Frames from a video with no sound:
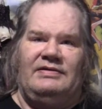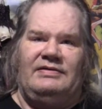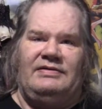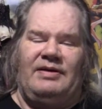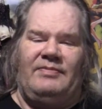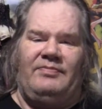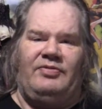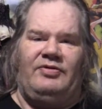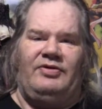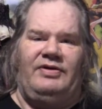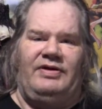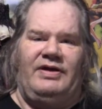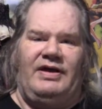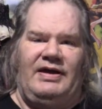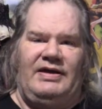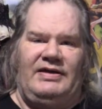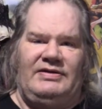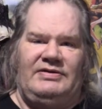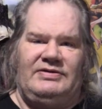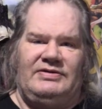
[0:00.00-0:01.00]
Templar
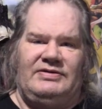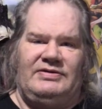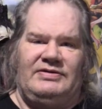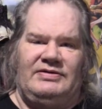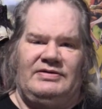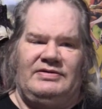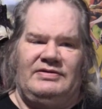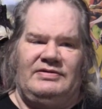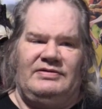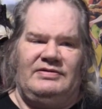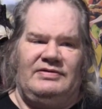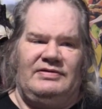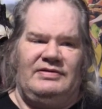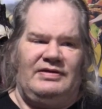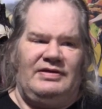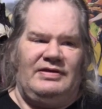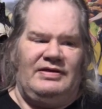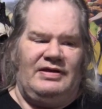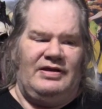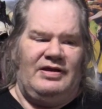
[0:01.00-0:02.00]
Knights,
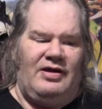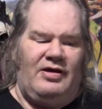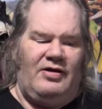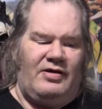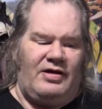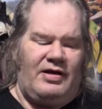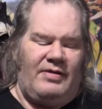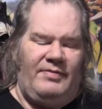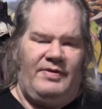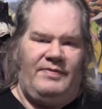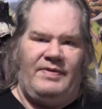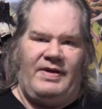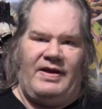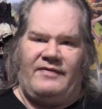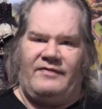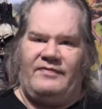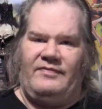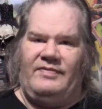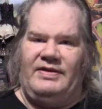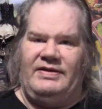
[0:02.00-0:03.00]
you know, coming
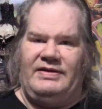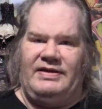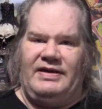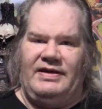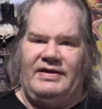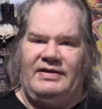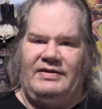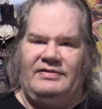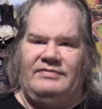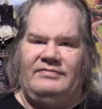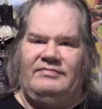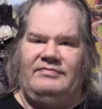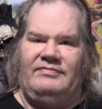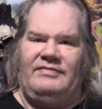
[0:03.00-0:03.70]
back from the dead.